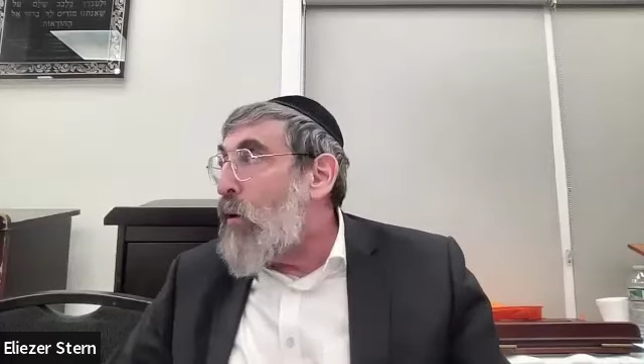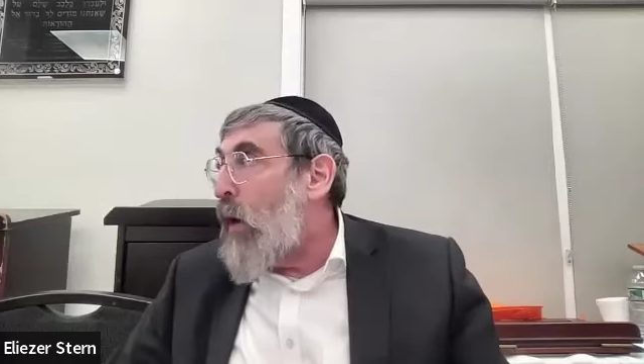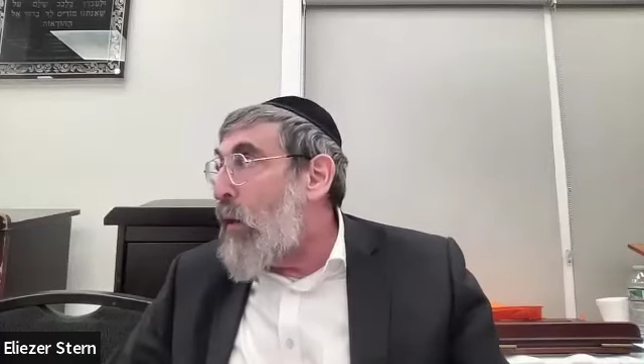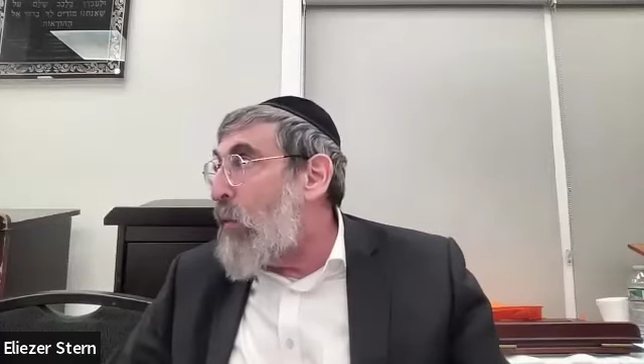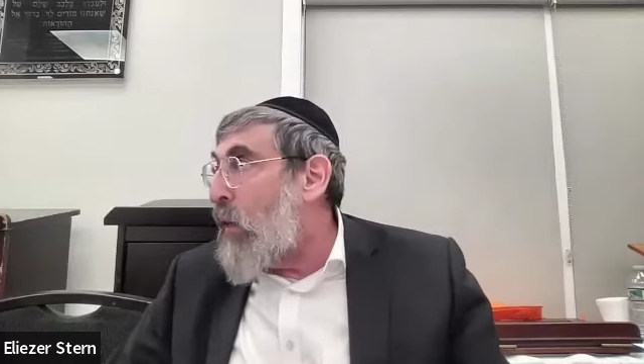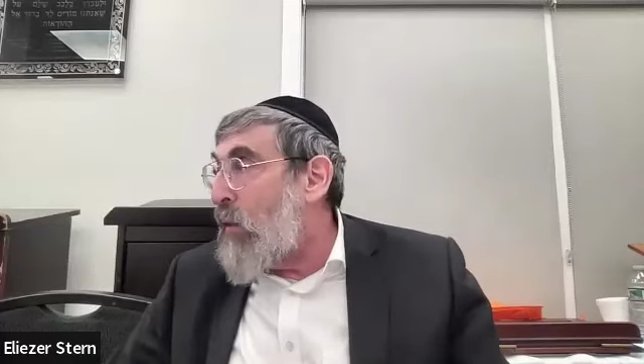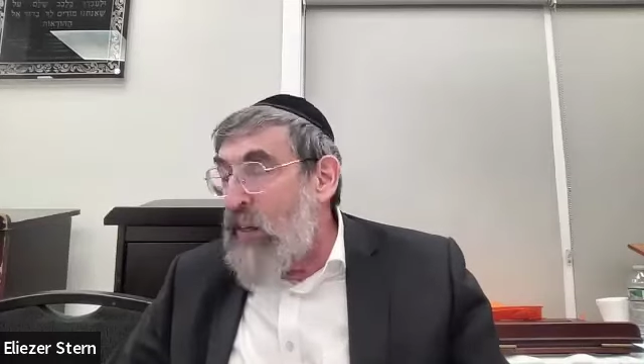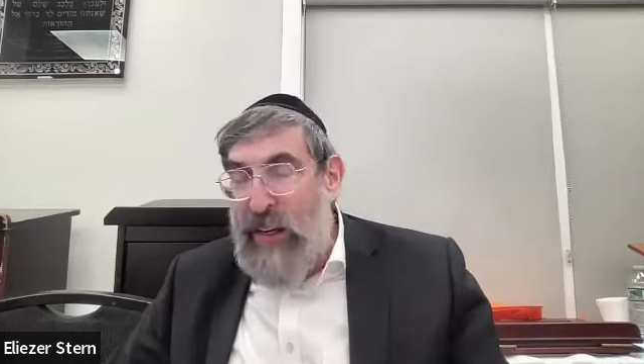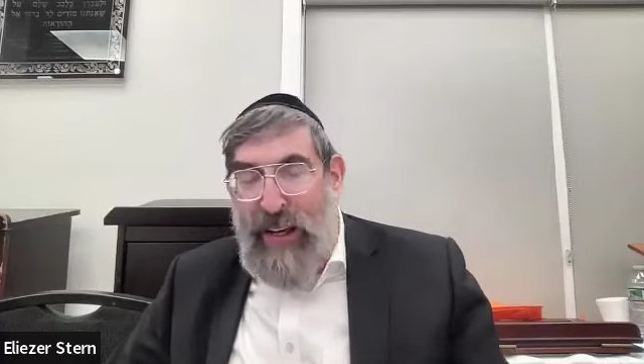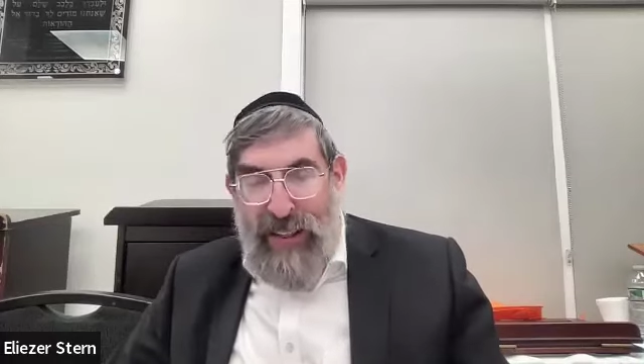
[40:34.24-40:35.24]
And and
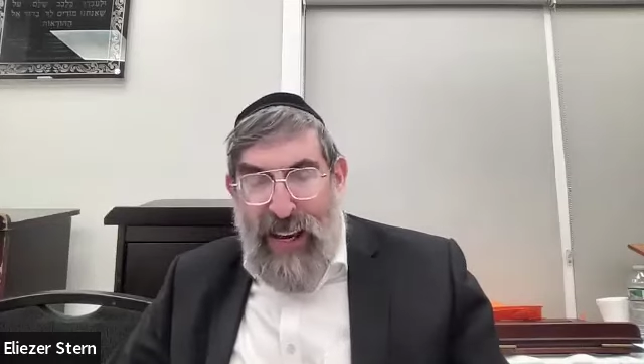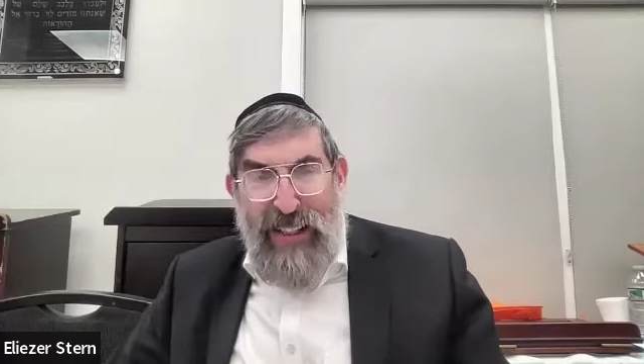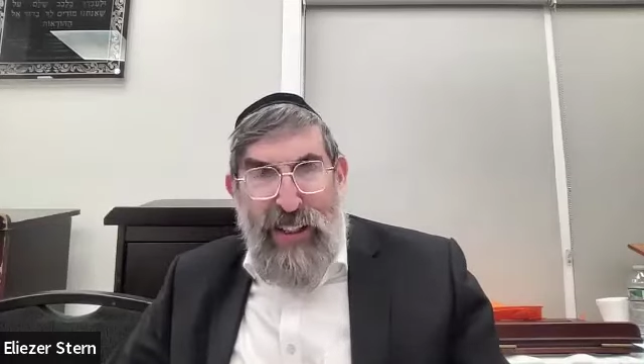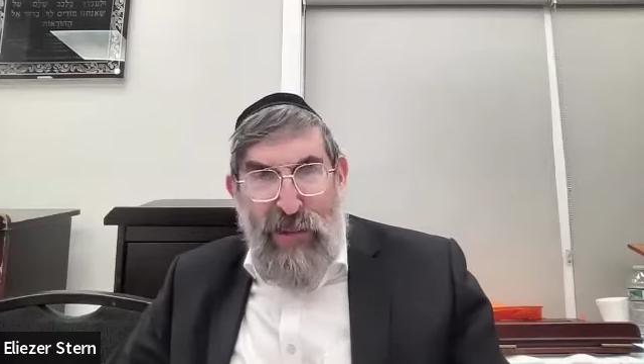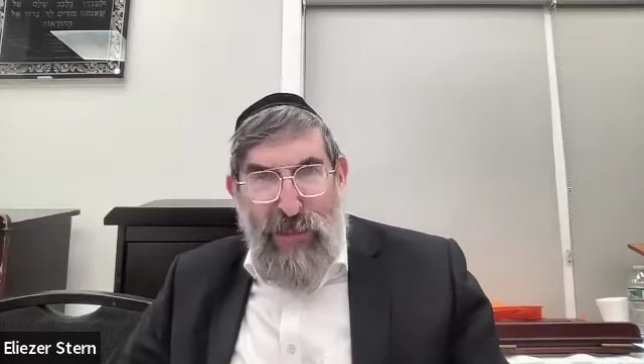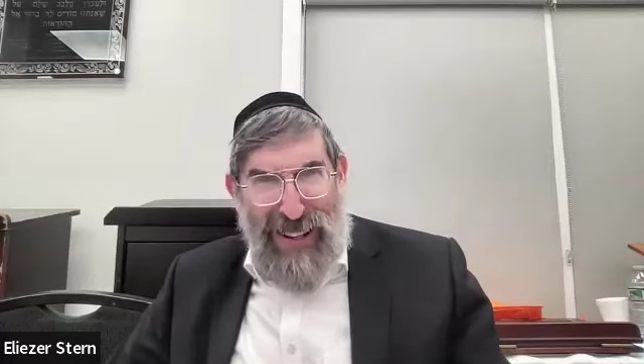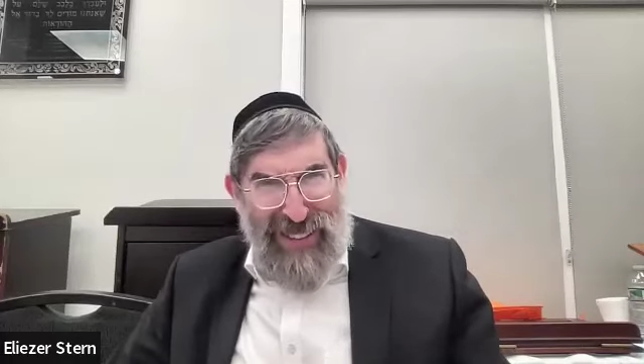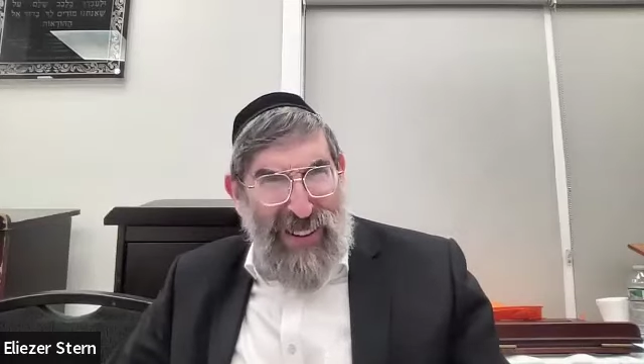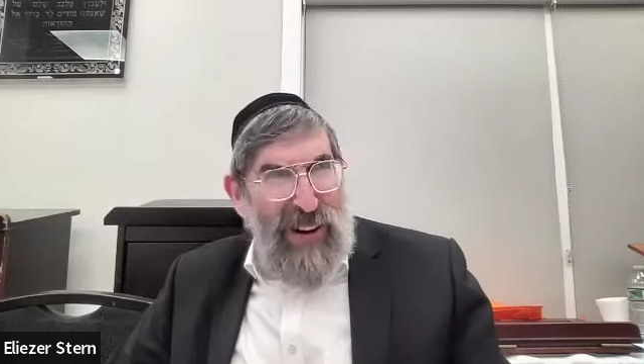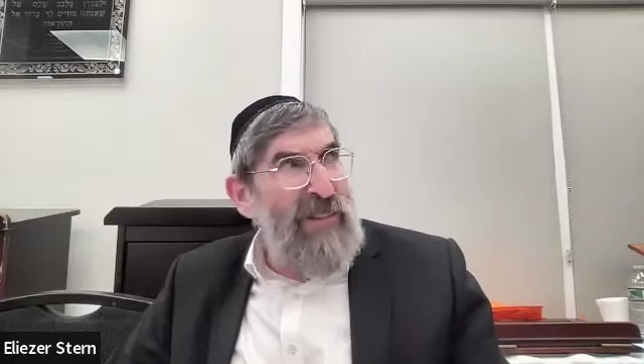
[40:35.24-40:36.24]
the and the case of
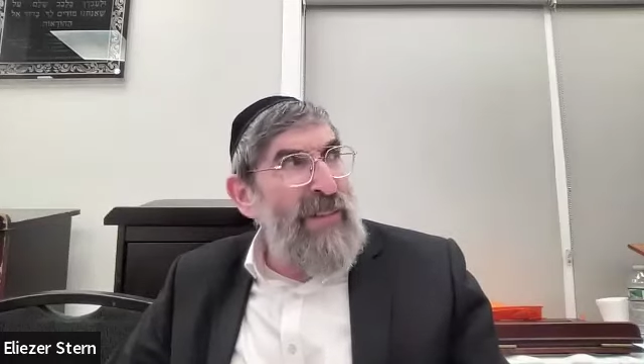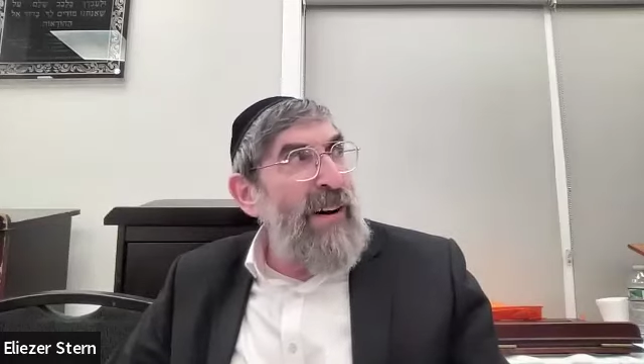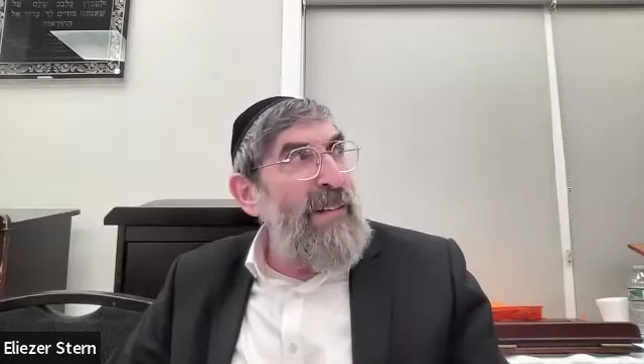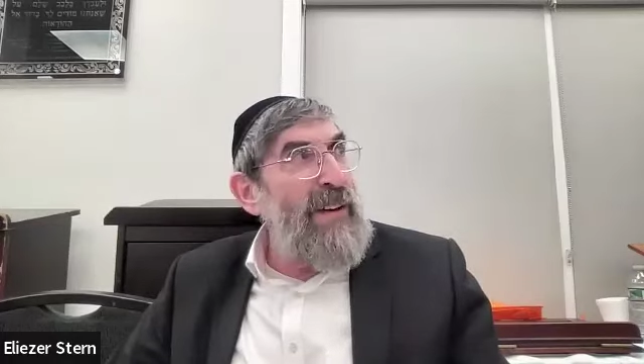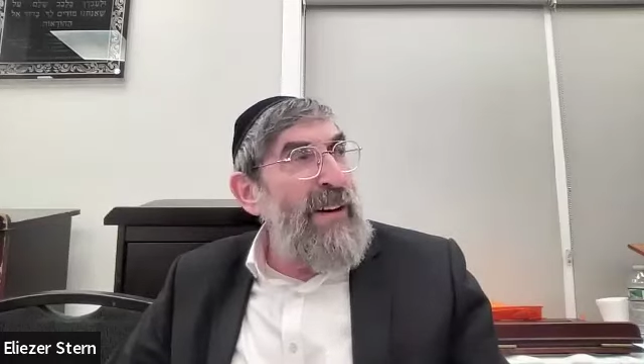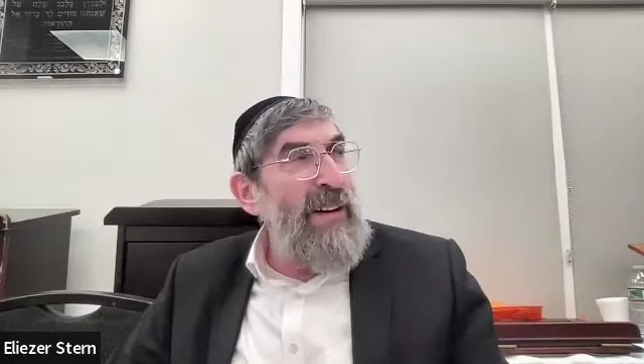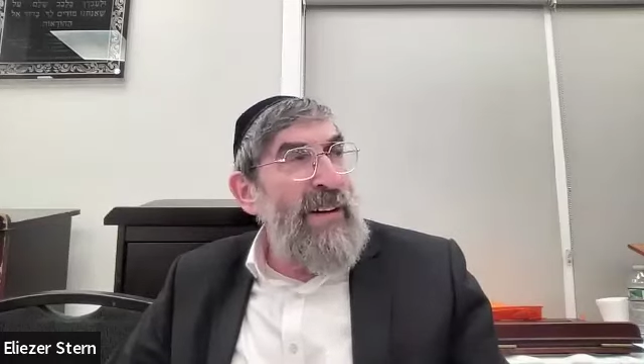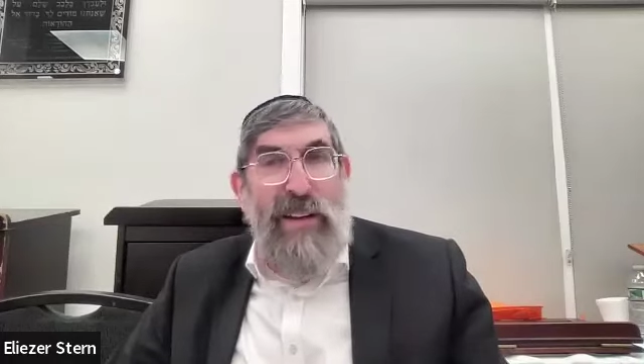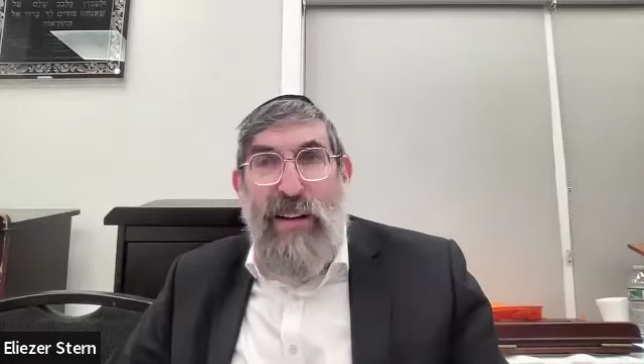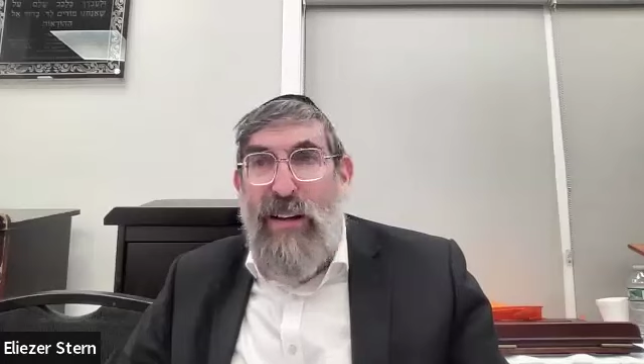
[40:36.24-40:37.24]
what of of the uh,
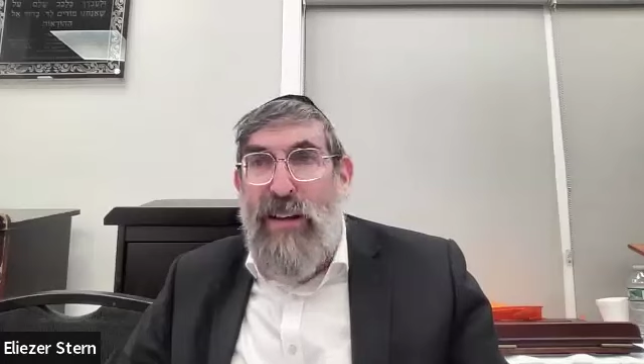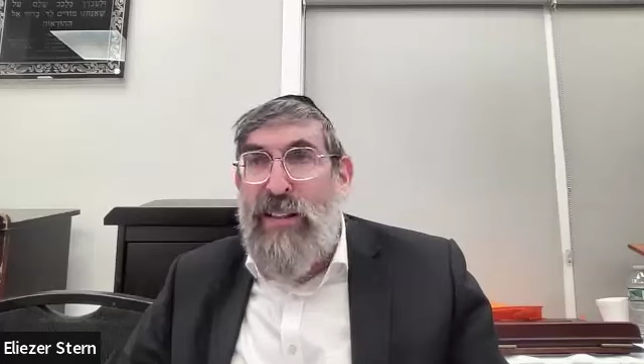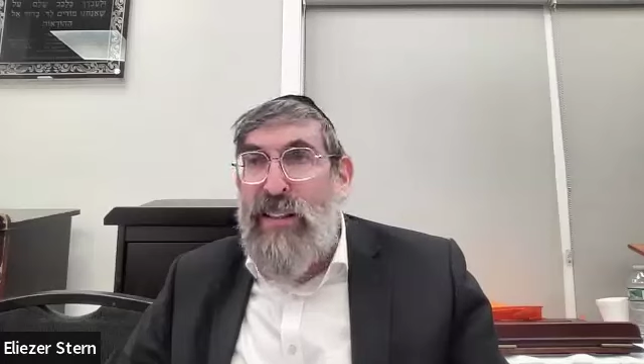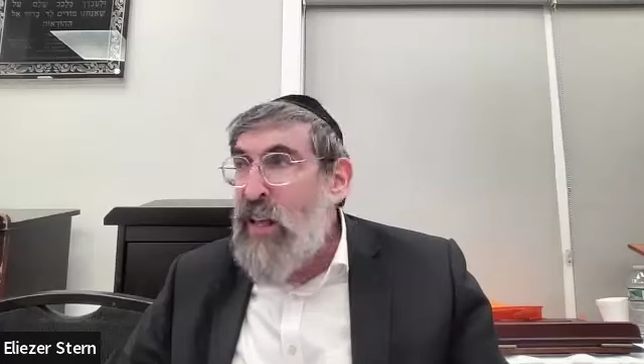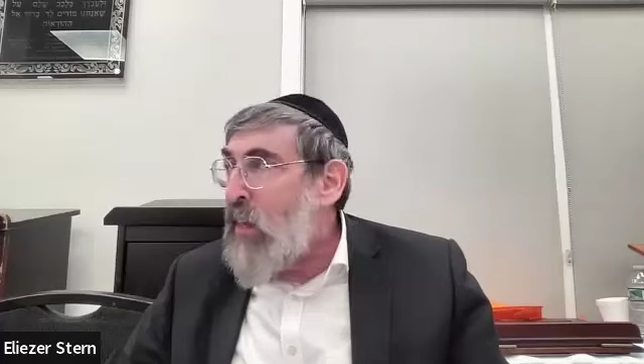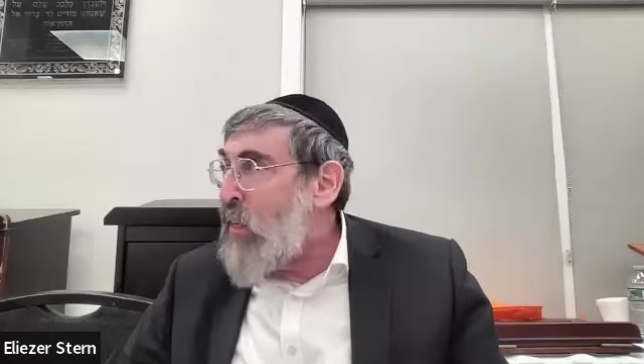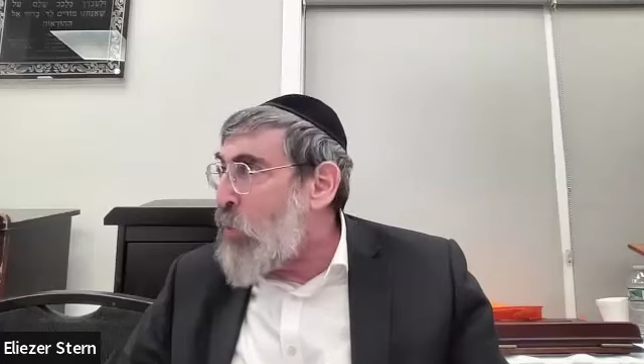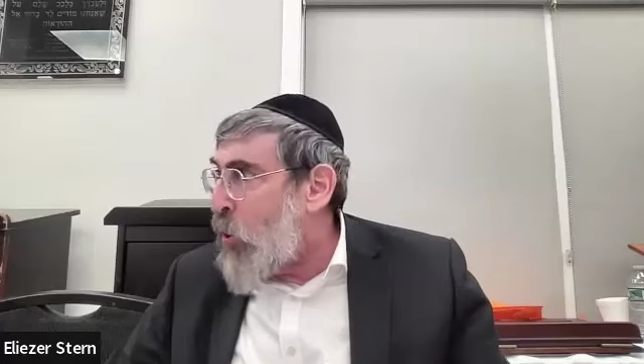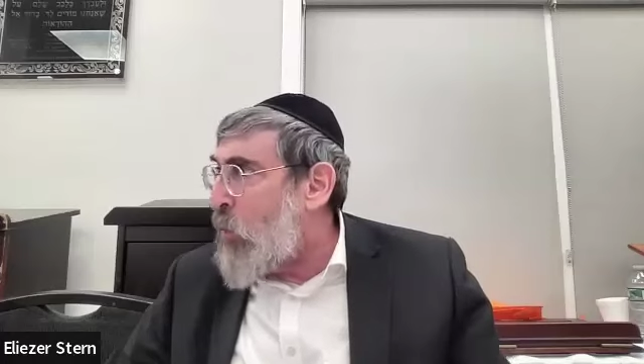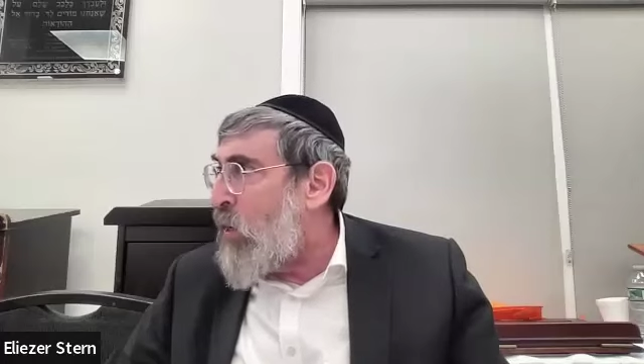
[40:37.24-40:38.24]
is it's
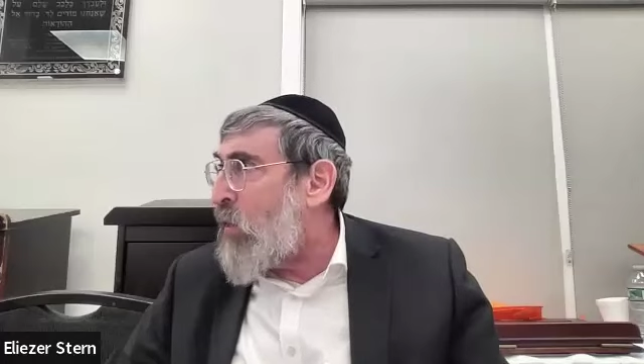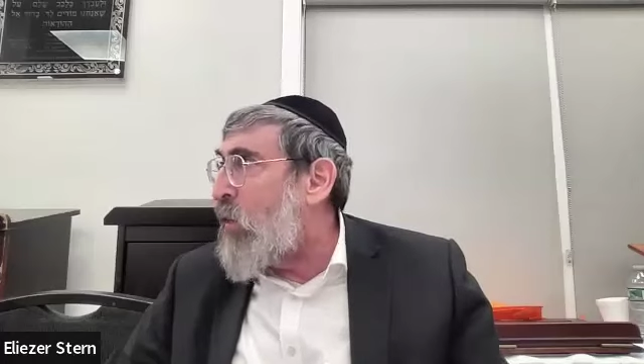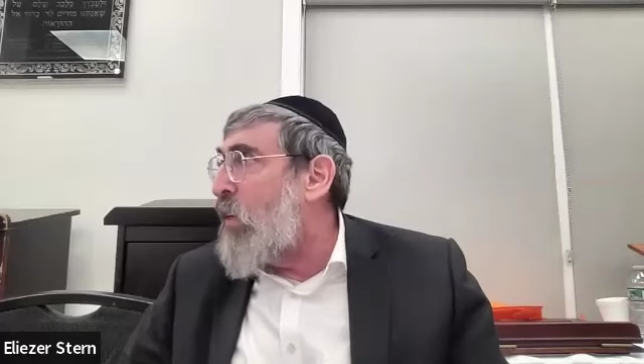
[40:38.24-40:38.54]
permanent.